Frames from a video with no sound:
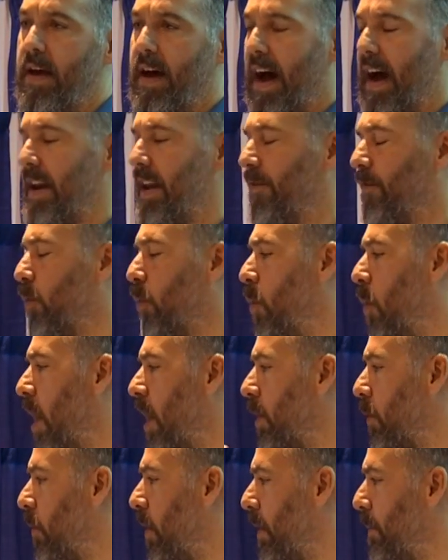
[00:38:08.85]
I never
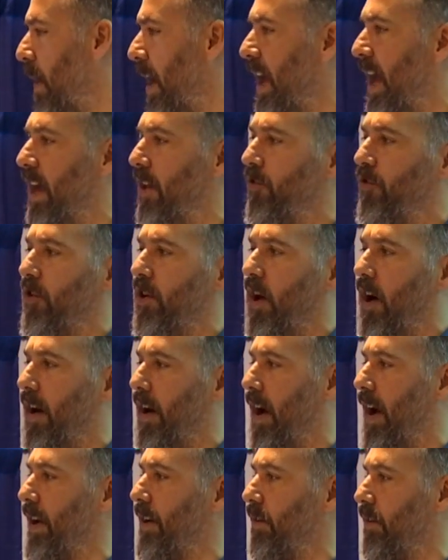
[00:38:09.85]
want to run my engine on
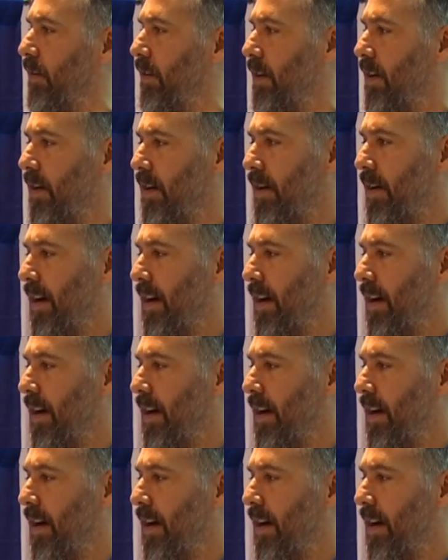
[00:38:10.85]
idle.